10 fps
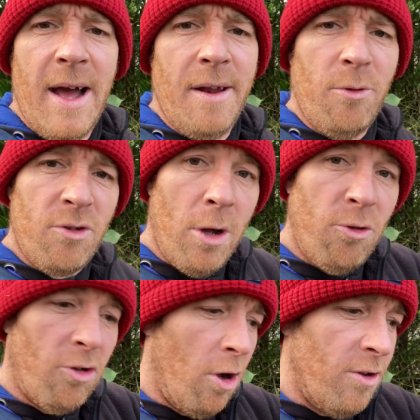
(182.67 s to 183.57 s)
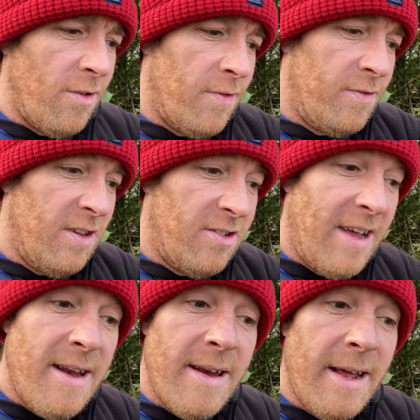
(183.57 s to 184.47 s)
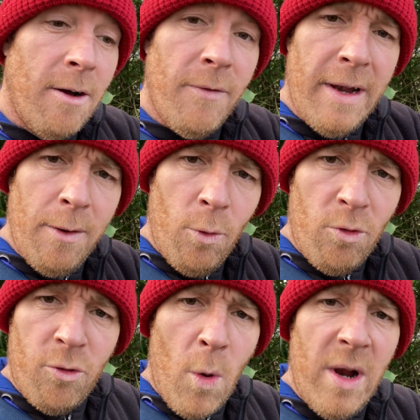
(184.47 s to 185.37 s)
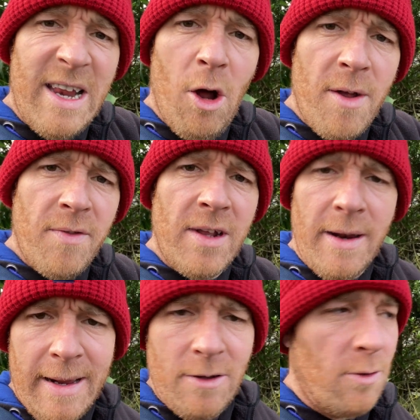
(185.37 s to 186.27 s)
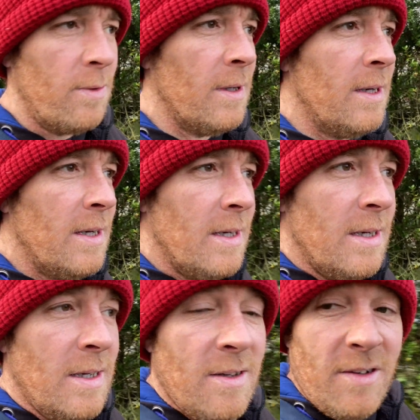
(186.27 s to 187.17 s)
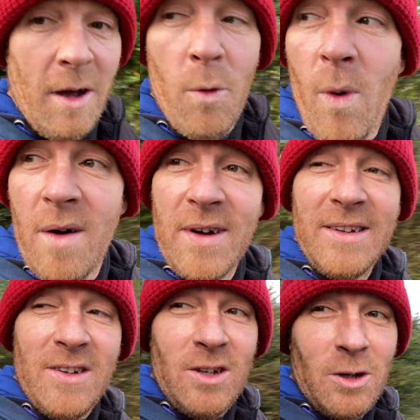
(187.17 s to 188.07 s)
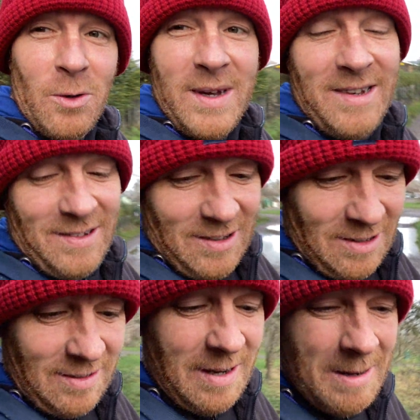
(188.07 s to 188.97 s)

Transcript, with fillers: and there was no signs of descending on the little swirly line thing that they do. So what I've had to do is just